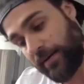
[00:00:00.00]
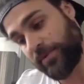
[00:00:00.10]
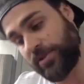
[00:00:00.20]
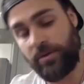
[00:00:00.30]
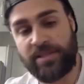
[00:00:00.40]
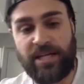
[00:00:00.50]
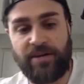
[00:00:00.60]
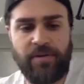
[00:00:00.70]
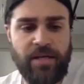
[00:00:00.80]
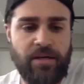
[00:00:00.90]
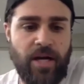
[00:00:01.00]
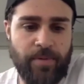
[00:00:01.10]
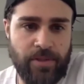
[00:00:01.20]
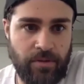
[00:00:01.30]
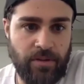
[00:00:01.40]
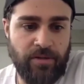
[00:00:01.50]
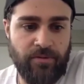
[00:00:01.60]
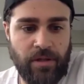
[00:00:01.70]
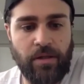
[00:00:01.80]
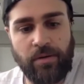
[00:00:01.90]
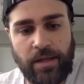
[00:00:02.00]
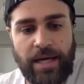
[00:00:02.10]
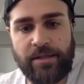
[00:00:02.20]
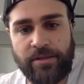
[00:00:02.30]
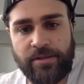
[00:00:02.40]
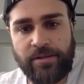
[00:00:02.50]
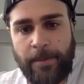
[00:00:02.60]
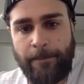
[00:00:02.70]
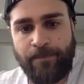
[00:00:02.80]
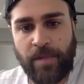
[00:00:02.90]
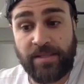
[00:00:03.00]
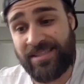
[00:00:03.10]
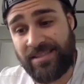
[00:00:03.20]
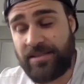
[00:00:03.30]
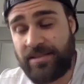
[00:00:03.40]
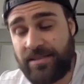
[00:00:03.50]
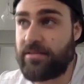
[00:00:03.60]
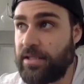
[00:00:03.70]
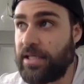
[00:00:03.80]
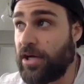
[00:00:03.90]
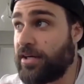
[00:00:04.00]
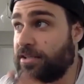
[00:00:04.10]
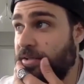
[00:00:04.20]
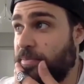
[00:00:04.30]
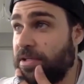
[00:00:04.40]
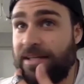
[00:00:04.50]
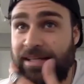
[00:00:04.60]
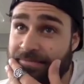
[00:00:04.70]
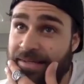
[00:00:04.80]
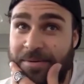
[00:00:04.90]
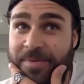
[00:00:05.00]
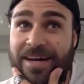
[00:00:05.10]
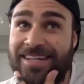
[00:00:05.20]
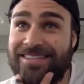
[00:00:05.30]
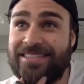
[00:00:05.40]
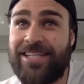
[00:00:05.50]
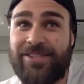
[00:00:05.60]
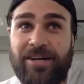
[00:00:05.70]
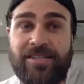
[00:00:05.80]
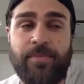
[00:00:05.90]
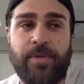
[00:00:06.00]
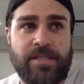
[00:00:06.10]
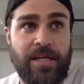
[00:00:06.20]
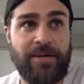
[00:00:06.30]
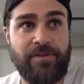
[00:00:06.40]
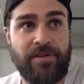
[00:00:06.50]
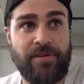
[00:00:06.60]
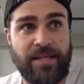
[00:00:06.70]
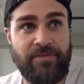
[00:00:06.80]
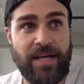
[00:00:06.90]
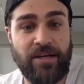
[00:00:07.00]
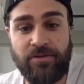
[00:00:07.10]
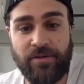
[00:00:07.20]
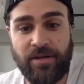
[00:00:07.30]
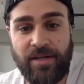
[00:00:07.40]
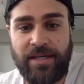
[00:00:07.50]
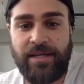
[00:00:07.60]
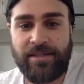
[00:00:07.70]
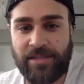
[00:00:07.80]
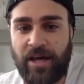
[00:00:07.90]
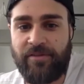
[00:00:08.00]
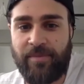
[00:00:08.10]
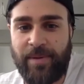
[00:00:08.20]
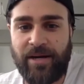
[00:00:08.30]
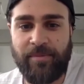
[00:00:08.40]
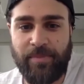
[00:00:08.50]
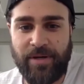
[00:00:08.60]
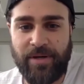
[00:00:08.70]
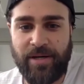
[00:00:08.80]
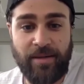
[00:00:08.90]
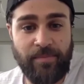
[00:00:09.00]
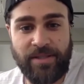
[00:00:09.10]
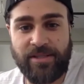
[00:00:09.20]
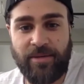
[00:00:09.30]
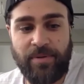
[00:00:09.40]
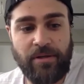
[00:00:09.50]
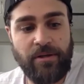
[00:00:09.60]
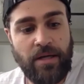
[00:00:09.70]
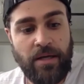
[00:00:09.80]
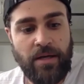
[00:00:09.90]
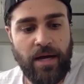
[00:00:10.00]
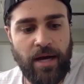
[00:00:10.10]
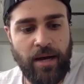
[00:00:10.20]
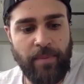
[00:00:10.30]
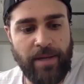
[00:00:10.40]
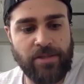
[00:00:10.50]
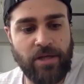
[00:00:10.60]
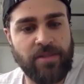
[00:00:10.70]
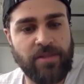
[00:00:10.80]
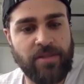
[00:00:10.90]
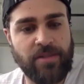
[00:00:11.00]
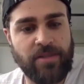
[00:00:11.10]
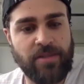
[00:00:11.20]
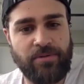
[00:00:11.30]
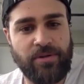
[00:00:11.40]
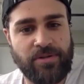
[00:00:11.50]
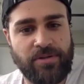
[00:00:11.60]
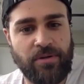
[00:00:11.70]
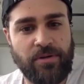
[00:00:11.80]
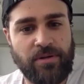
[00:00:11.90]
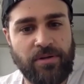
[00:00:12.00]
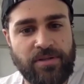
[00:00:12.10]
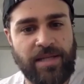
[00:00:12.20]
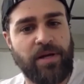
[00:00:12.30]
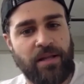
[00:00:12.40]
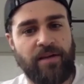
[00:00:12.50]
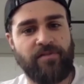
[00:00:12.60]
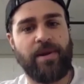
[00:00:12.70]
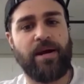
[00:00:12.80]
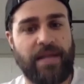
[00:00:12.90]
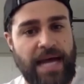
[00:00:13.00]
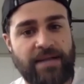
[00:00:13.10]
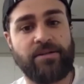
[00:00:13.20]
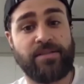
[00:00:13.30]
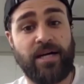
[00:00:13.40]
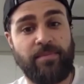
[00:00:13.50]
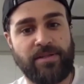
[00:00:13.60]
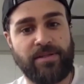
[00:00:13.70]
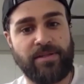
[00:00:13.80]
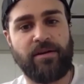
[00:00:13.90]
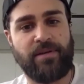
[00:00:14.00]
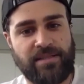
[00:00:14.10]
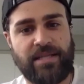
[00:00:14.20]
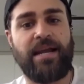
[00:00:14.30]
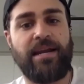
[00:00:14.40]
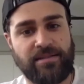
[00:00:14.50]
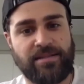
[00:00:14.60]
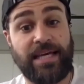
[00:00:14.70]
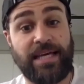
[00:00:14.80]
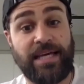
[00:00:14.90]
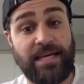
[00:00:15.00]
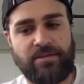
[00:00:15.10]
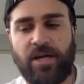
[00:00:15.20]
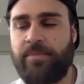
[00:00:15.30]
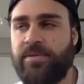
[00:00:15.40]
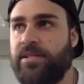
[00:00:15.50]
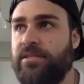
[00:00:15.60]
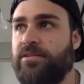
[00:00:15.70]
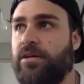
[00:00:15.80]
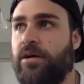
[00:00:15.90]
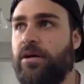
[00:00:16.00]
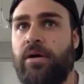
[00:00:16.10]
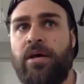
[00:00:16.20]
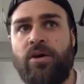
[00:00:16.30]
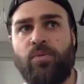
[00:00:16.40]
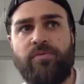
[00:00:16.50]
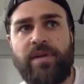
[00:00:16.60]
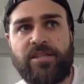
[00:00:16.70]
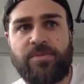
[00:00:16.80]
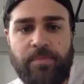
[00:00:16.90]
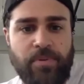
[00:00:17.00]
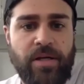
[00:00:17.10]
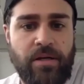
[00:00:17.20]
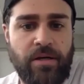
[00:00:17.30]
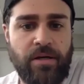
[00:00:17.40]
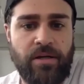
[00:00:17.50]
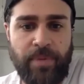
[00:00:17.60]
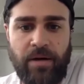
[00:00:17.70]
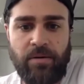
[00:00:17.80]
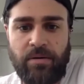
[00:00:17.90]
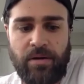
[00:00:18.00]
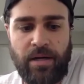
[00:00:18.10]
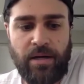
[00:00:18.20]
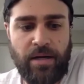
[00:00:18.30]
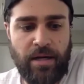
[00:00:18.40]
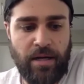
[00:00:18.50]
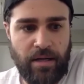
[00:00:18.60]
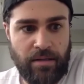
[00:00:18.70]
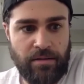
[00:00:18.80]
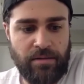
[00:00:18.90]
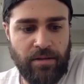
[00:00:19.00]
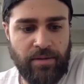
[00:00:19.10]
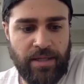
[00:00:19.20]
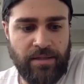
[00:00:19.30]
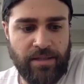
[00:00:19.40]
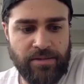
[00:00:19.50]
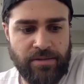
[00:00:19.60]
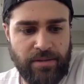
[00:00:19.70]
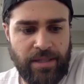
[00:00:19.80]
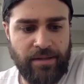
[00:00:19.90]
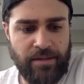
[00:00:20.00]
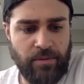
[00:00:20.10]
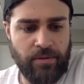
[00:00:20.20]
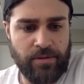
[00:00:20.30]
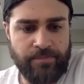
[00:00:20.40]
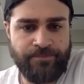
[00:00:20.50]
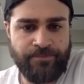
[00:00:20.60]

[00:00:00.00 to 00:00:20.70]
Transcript: So it's definitely a good opportunity for the local actors, because it's hard to book. I'll be honest, it's hard to book stuff in Vancouver. It's a lot of American production companies up here. And it's hard to break through those doors because they bring a lot of American actors up. It's hard as Canadians to get jobs in these. So Riverdale's been pretty good about, getting us in the door.